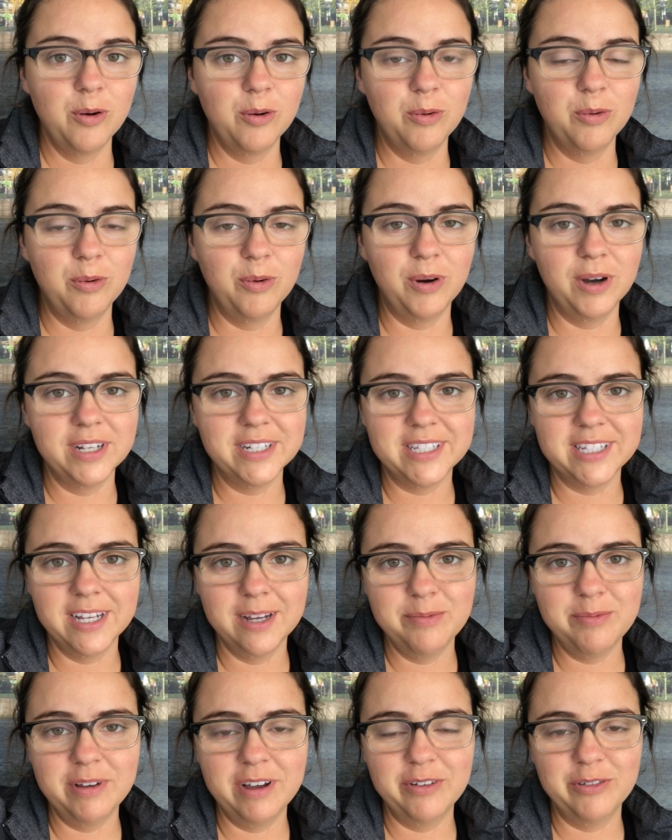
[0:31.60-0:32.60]
What's
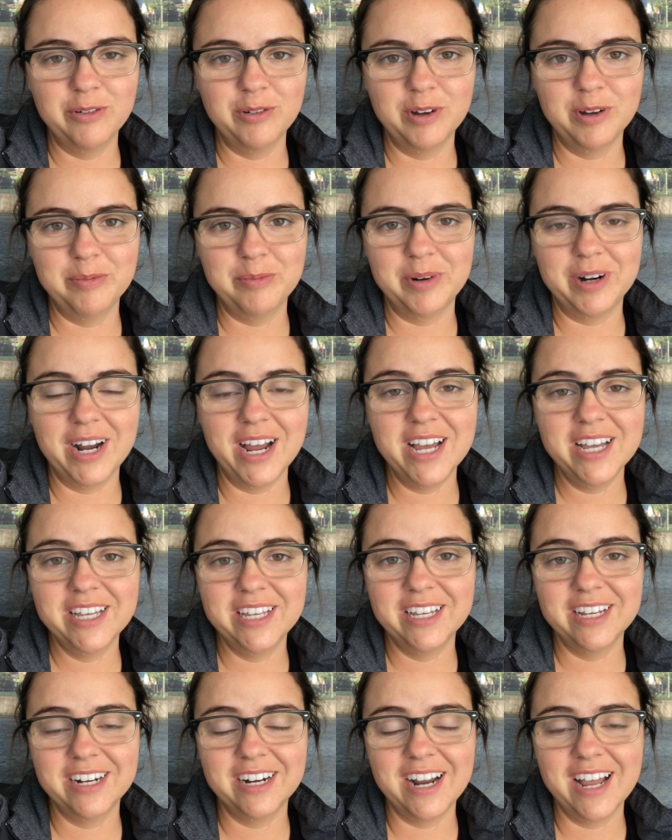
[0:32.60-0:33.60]
up, everyone? Mariah
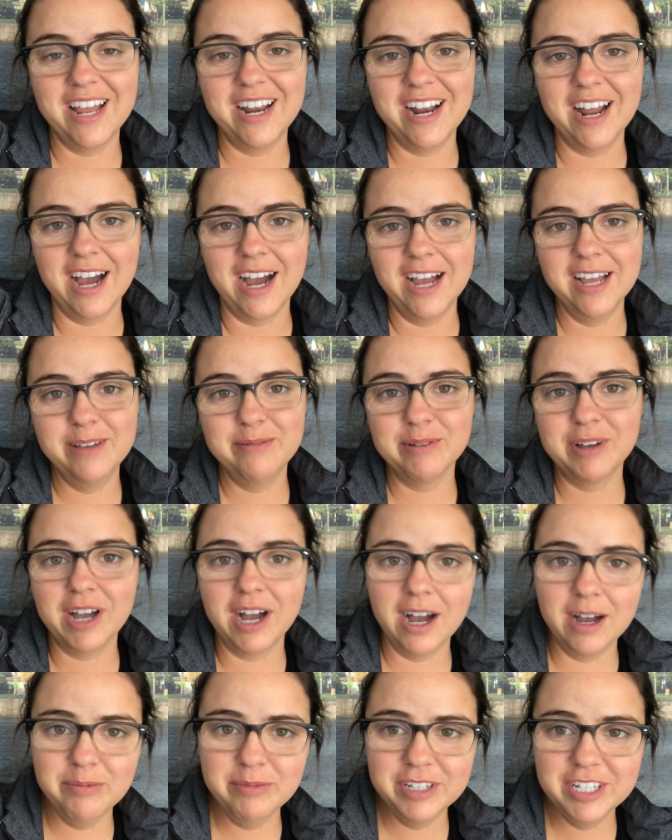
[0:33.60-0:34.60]
here, and I am
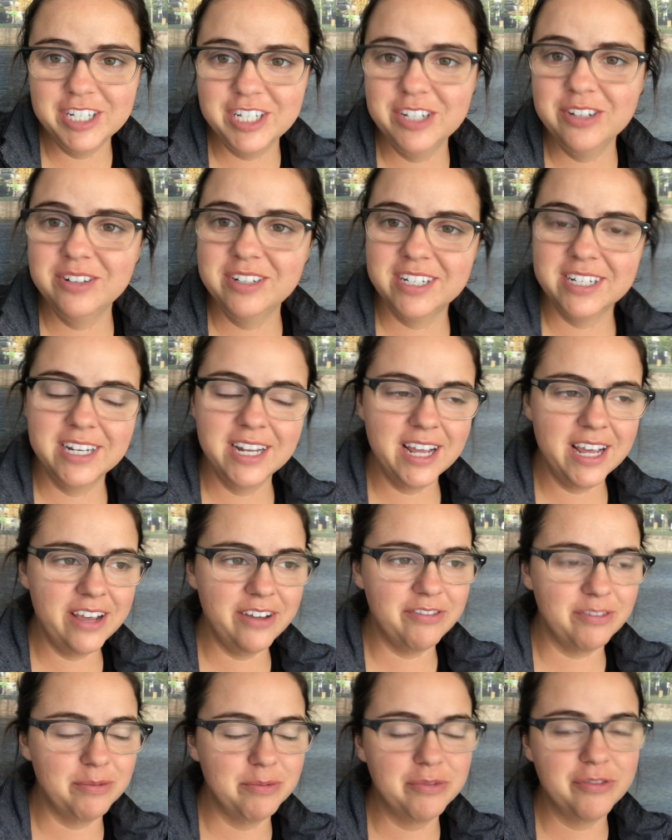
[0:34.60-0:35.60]
coming to you
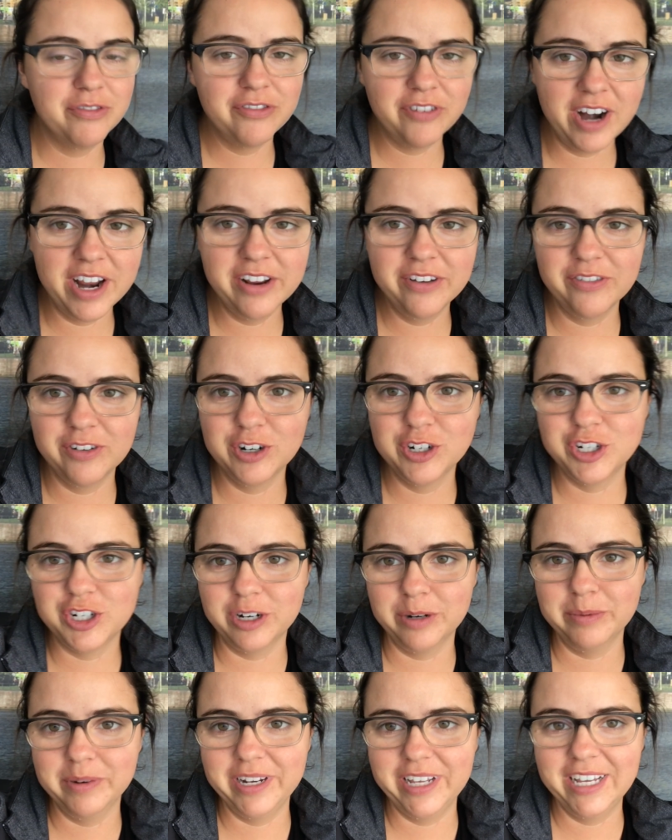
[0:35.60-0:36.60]
today from Frankfurt,
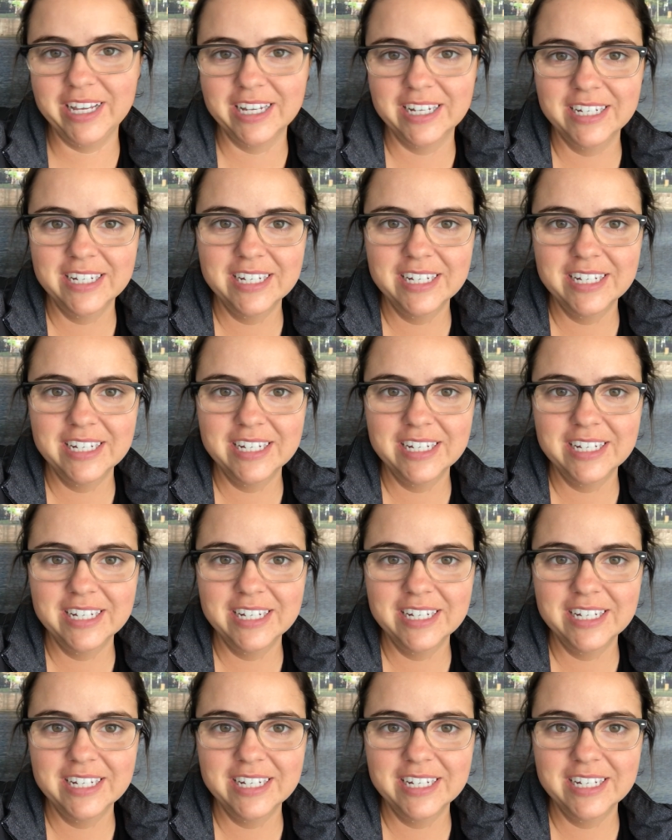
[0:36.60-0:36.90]
Germany.